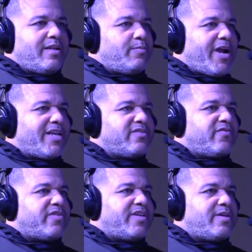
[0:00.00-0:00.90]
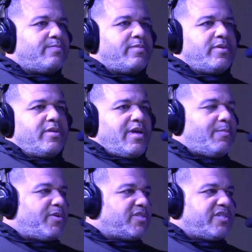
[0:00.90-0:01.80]
Nebraska for them,
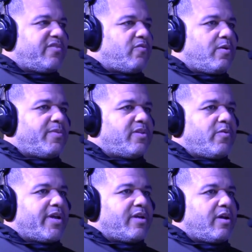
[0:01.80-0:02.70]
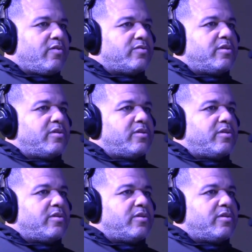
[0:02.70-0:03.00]
I'm going to cheer for them either way it goes.